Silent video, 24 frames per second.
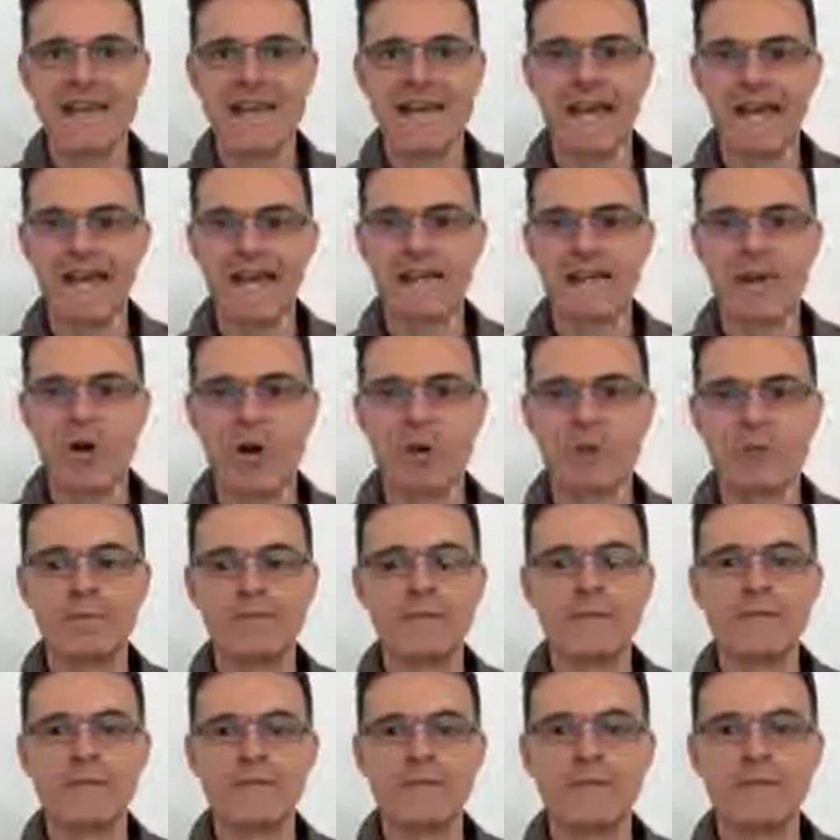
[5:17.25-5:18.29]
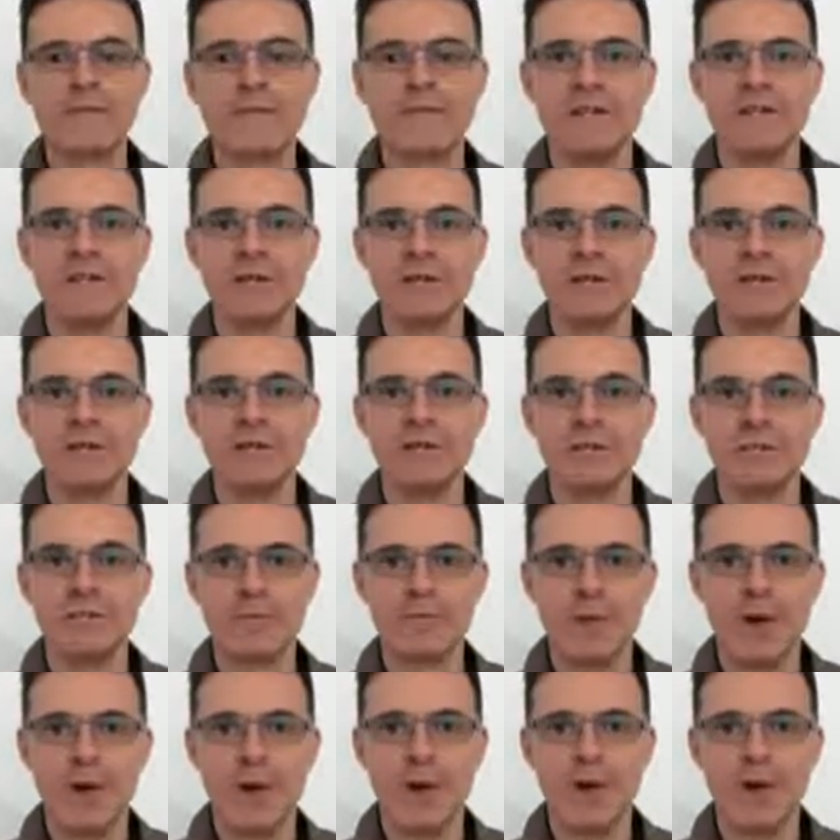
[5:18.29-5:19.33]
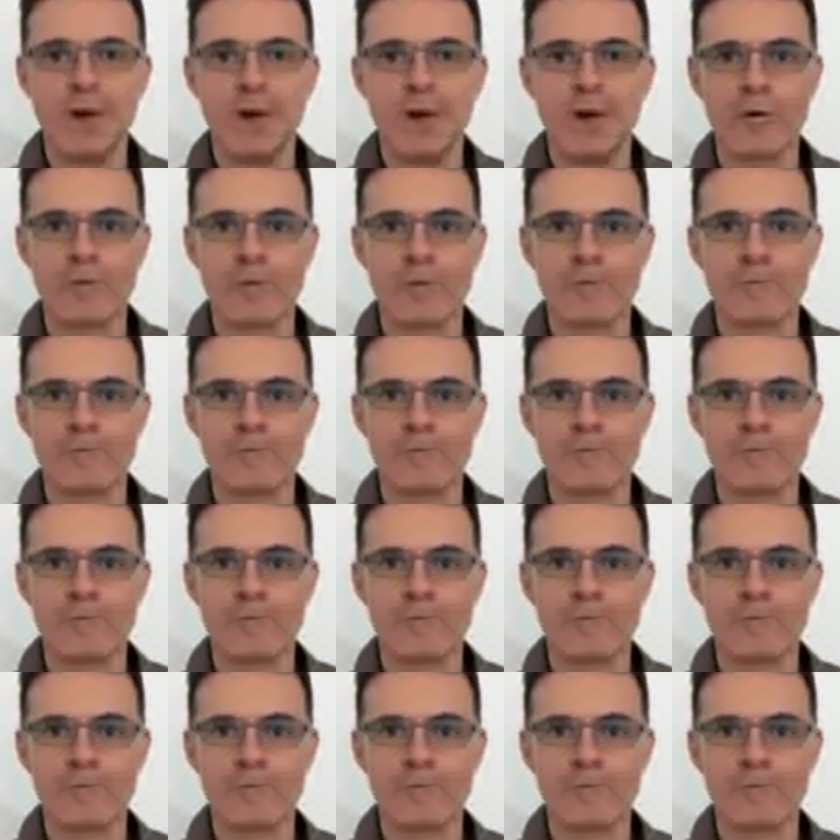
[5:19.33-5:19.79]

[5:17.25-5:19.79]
and hope to see you tomorrow.